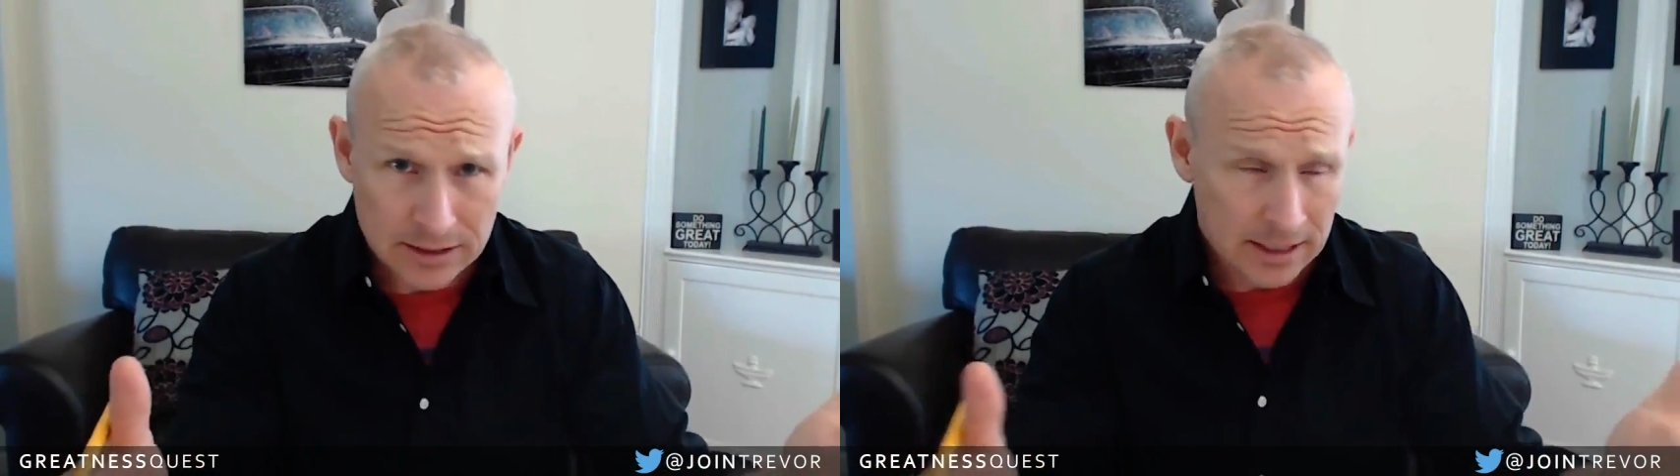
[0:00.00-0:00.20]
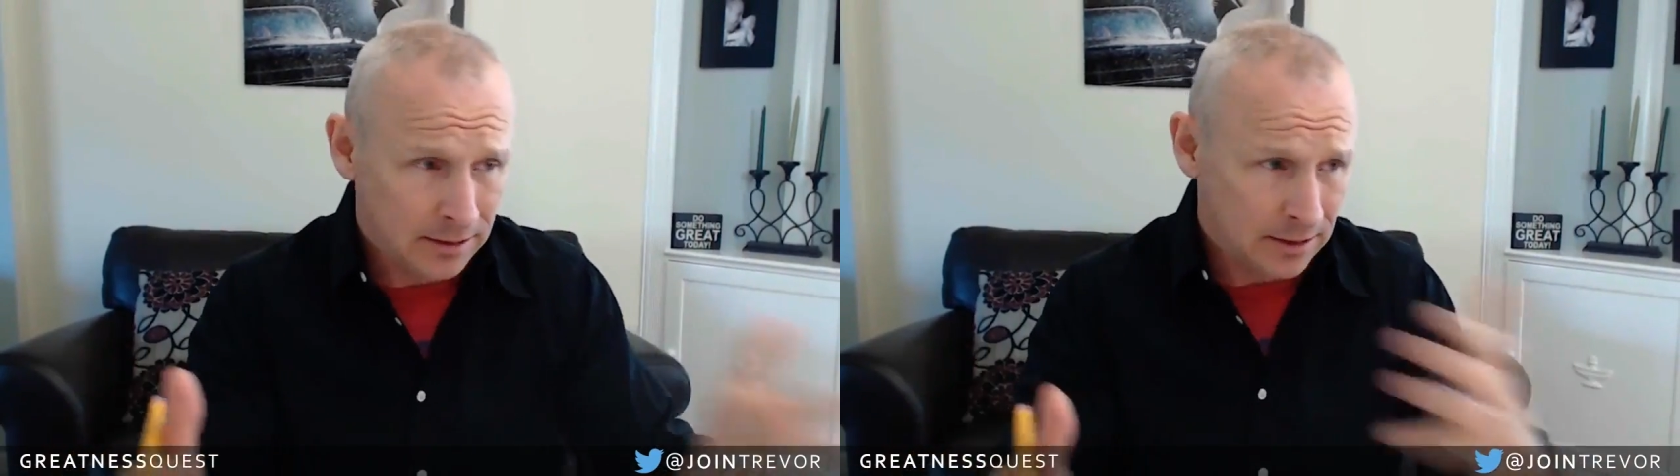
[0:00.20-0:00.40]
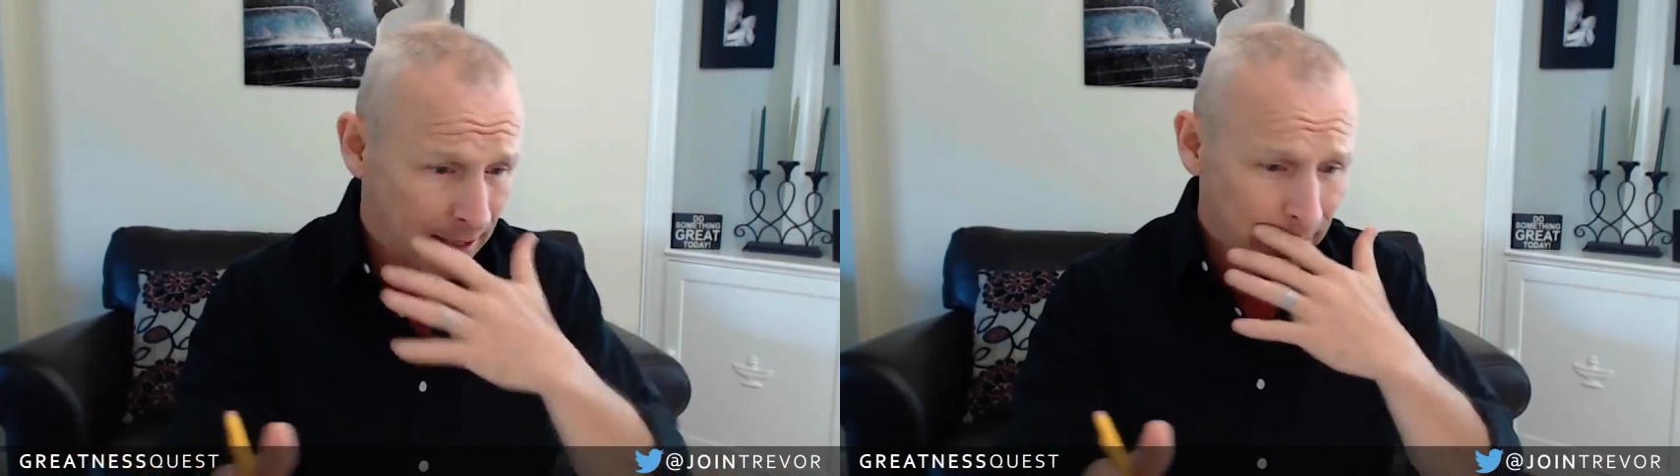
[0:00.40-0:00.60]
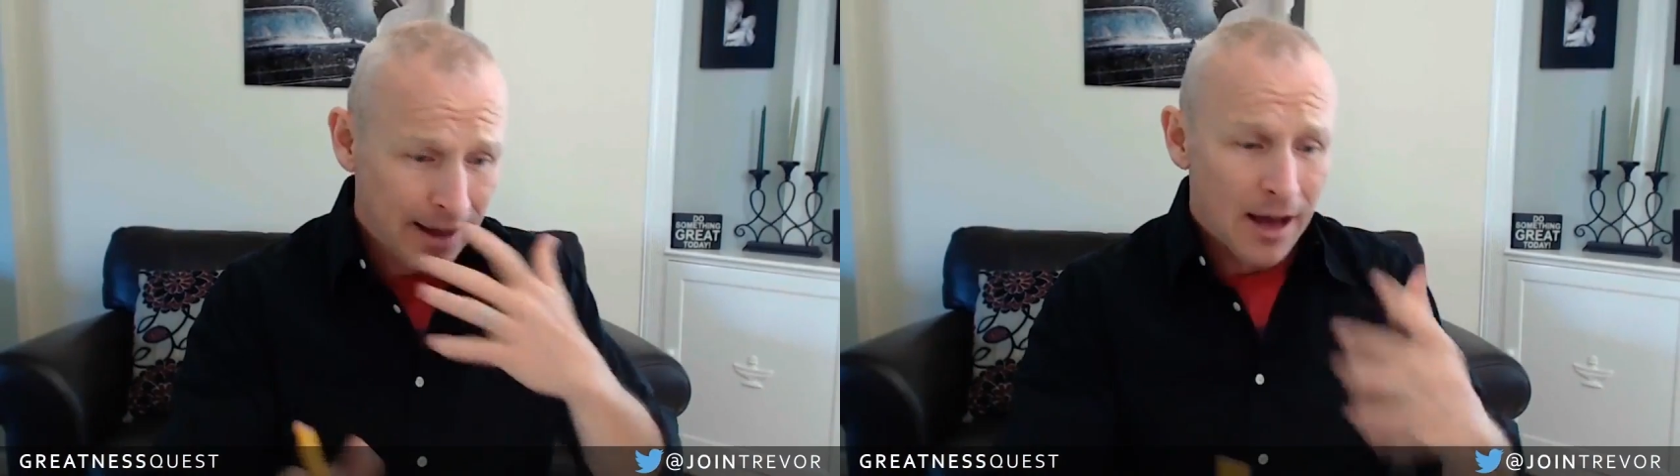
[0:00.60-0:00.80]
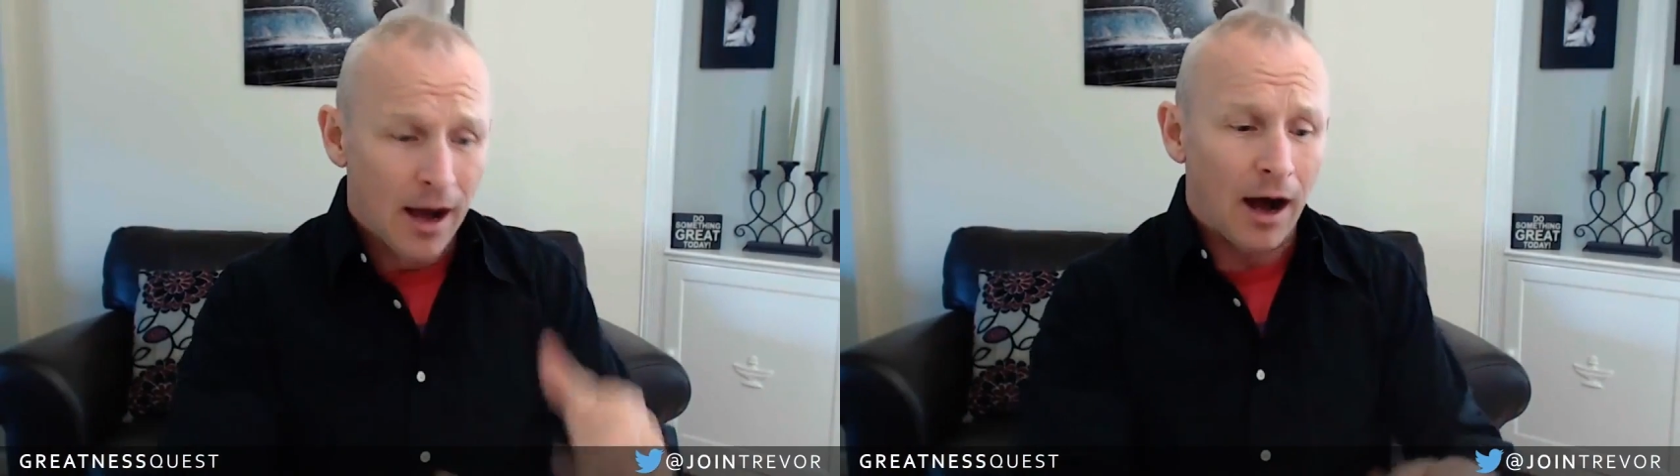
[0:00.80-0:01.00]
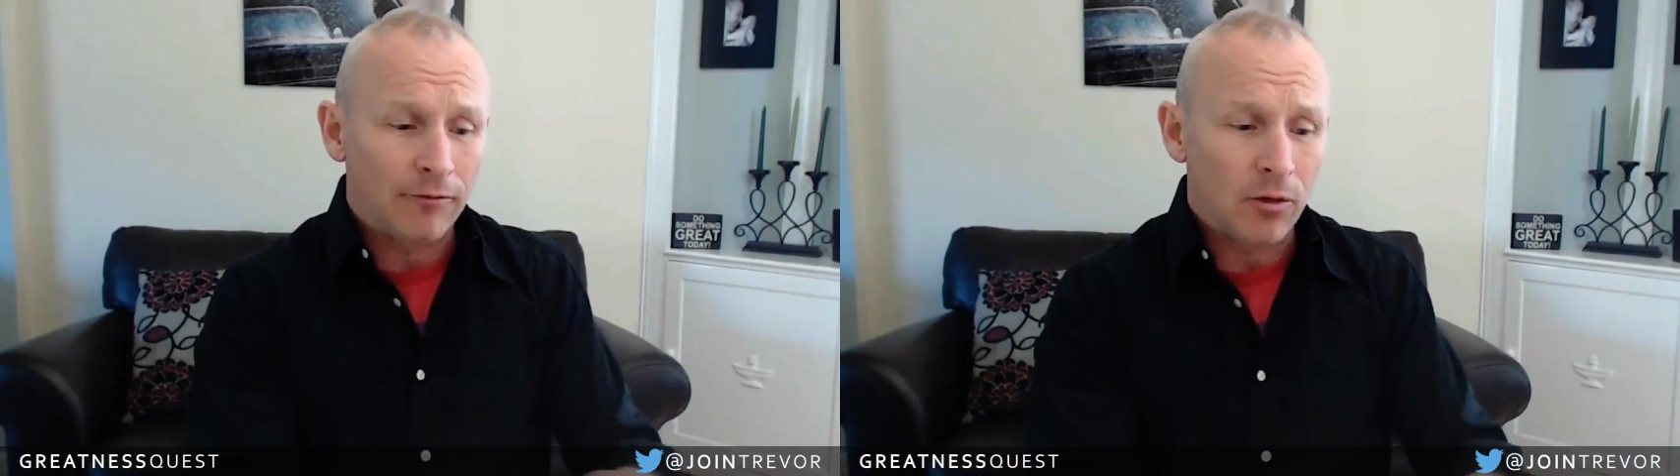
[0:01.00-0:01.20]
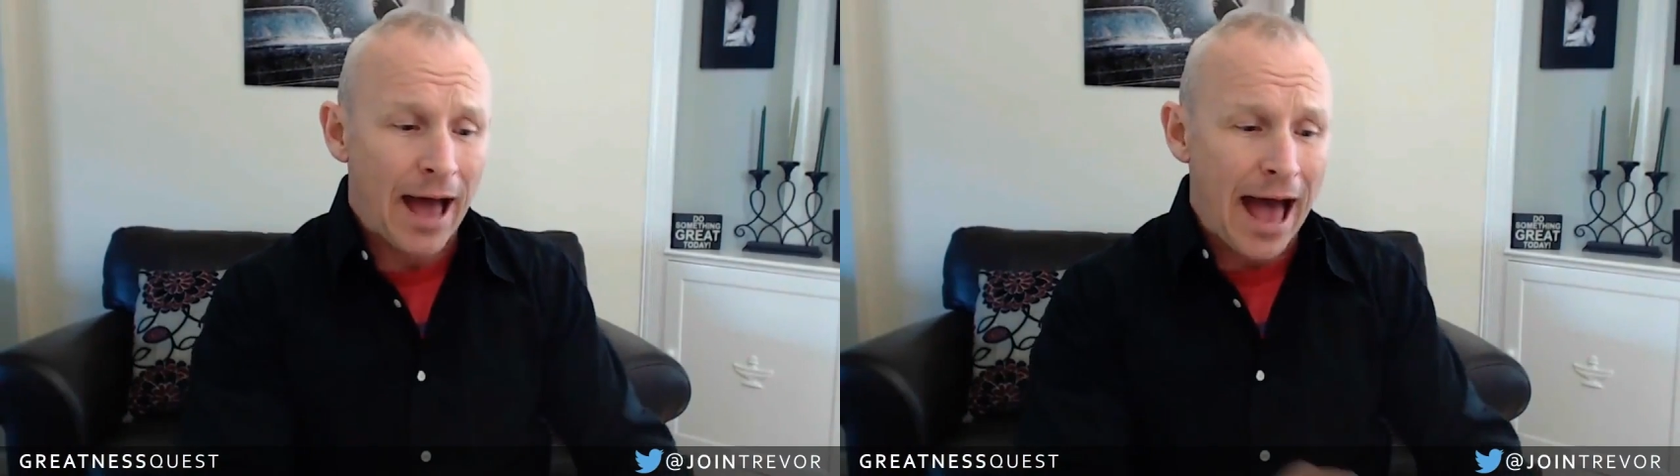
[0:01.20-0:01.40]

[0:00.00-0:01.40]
It sounds like you